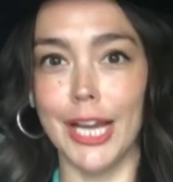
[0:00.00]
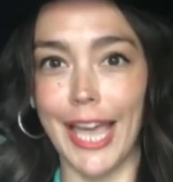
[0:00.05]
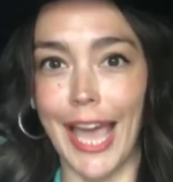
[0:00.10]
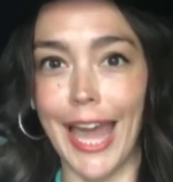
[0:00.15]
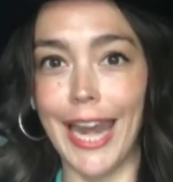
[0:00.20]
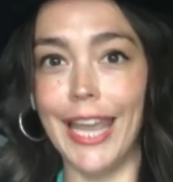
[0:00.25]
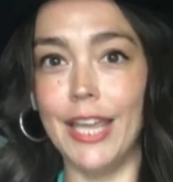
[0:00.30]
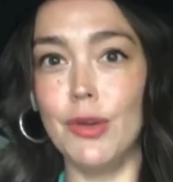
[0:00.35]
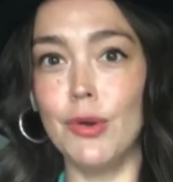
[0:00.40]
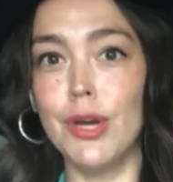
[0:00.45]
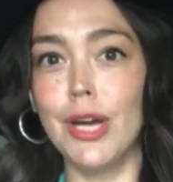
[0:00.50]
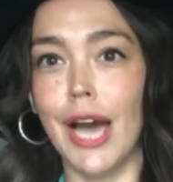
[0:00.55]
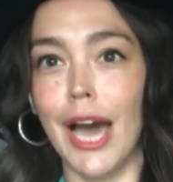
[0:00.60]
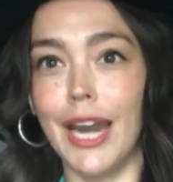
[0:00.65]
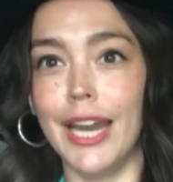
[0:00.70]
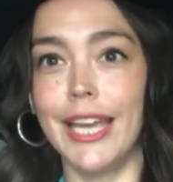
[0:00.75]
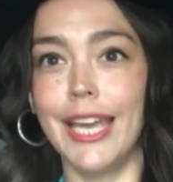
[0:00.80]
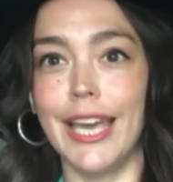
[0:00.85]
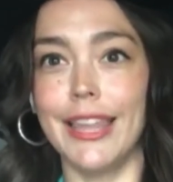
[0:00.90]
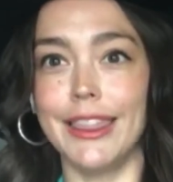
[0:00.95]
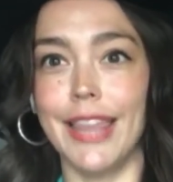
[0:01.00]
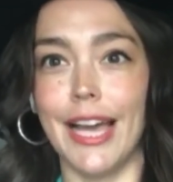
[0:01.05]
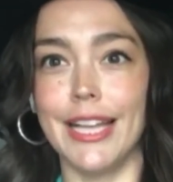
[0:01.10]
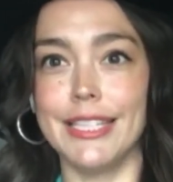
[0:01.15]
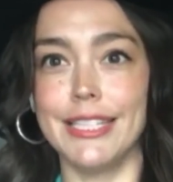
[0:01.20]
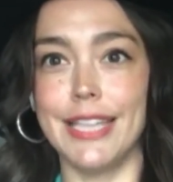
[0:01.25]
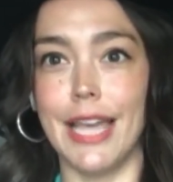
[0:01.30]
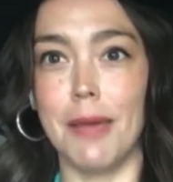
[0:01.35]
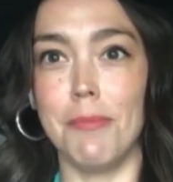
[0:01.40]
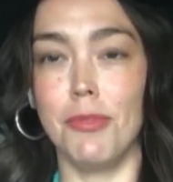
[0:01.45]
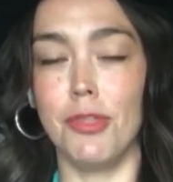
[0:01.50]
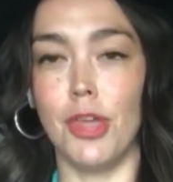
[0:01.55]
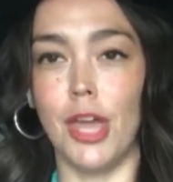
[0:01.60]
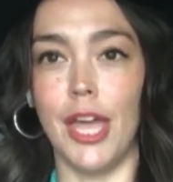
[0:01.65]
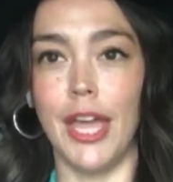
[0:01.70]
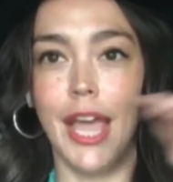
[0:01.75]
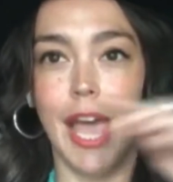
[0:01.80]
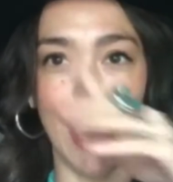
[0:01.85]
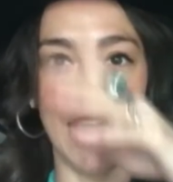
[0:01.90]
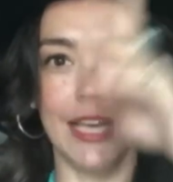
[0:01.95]
Again, you can kind of get that same
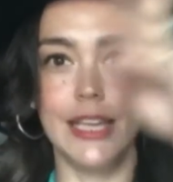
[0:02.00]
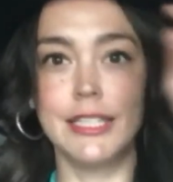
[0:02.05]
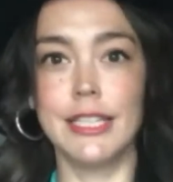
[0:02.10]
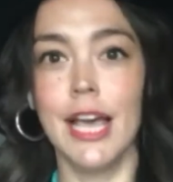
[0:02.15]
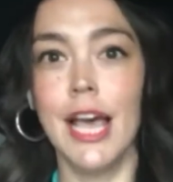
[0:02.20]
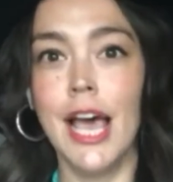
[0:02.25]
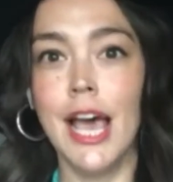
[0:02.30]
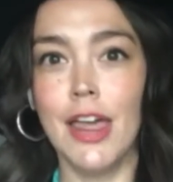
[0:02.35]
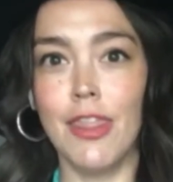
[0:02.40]
thing as